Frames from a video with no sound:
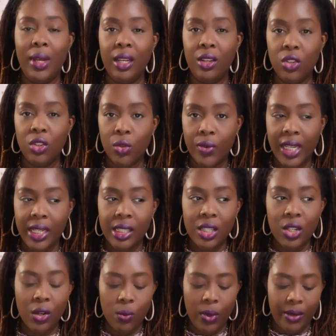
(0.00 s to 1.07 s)
increase
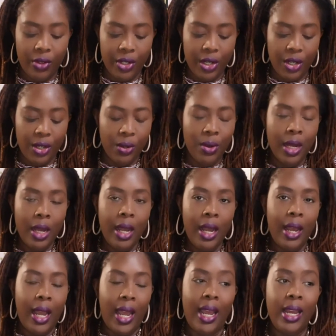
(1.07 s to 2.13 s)
your revenue
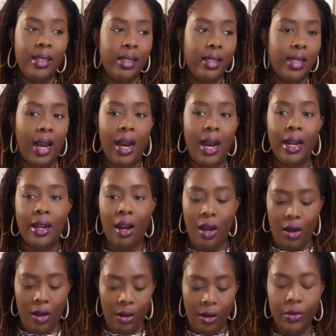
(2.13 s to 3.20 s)
inside
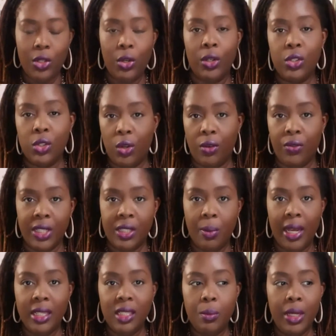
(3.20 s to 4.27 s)
of your
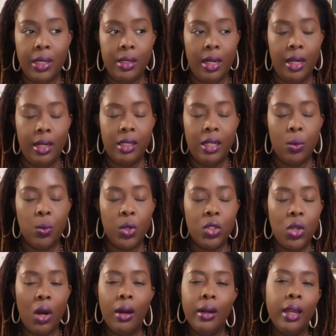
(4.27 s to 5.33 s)
service-based business. And we're
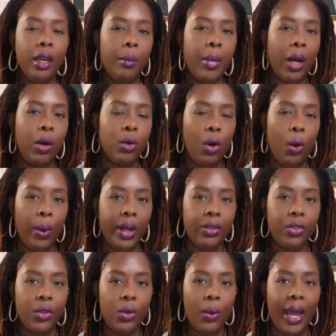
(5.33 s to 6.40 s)
talking about
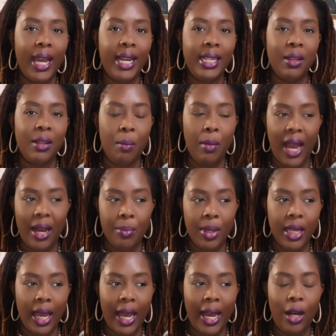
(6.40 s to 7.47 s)
going through and
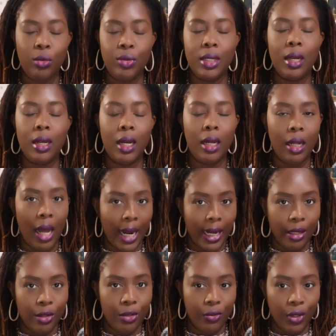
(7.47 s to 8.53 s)
mapping out
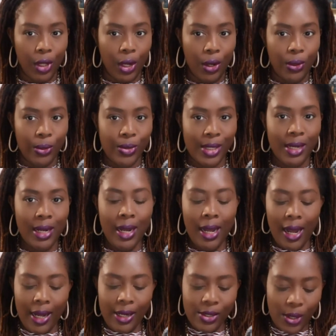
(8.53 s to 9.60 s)
client flows.
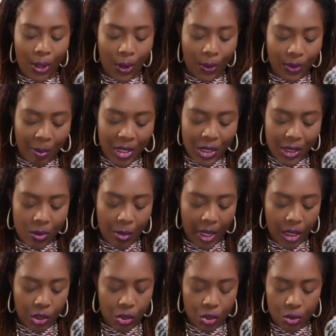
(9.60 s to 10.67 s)
So let me just
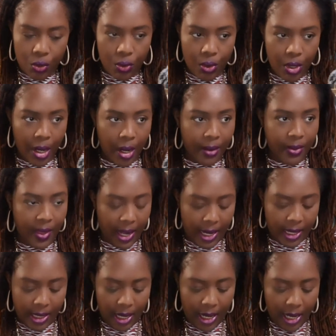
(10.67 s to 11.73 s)
make sure
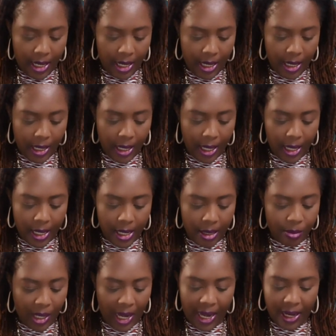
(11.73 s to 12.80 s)
that I
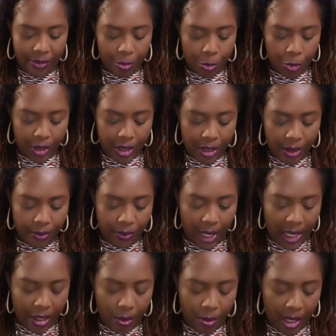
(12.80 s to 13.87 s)
have pretty good
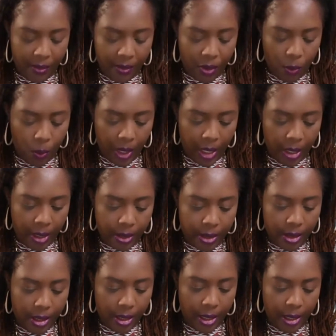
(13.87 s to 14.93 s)
volume everywhere
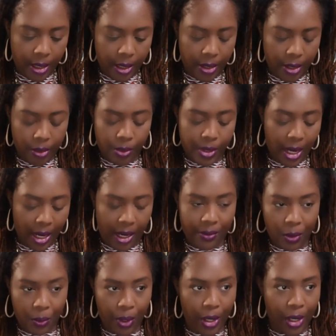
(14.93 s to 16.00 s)
here. Well, not
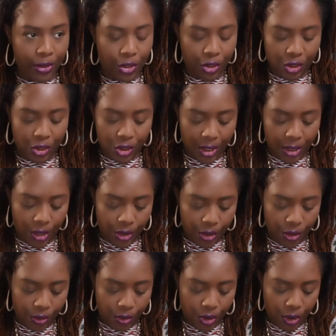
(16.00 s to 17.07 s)
everywhere. I'll just check on
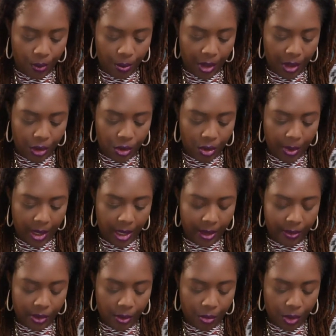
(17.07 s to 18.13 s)
YouTube, make sure we
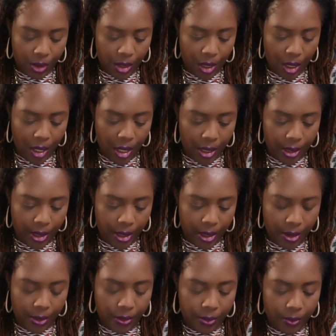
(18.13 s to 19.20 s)
have some good
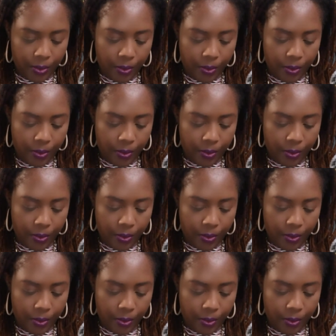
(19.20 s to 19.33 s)
audio.